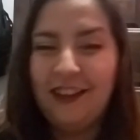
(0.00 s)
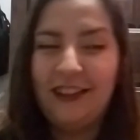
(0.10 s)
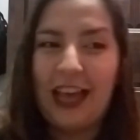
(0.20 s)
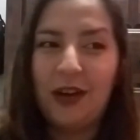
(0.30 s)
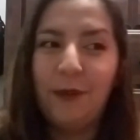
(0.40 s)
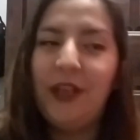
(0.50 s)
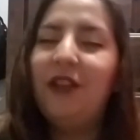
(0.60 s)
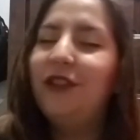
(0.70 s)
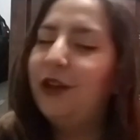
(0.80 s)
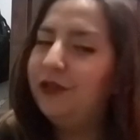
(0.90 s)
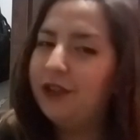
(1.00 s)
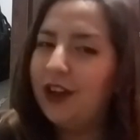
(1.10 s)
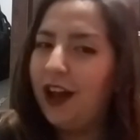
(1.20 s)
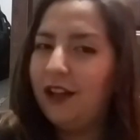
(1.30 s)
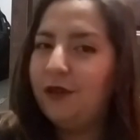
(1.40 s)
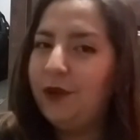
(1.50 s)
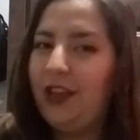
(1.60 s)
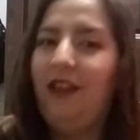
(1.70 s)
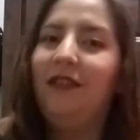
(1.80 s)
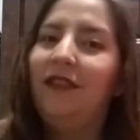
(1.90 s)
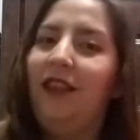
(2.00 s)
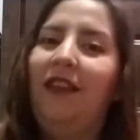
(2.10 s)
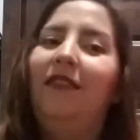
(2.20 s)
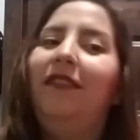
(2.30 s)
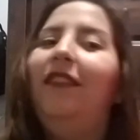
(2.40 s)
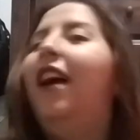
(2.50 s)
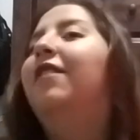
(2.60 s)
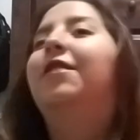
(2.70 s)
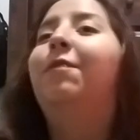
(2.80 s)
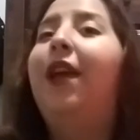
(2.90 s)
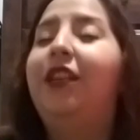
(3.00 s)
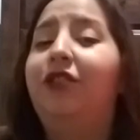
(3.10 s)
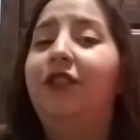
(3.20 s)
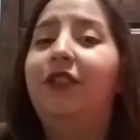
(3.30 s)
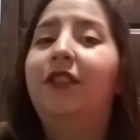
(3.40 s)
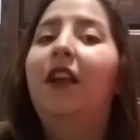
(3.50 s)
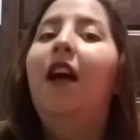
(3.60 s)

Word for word: That'll be closer to Halloween, so that's gonna have some patience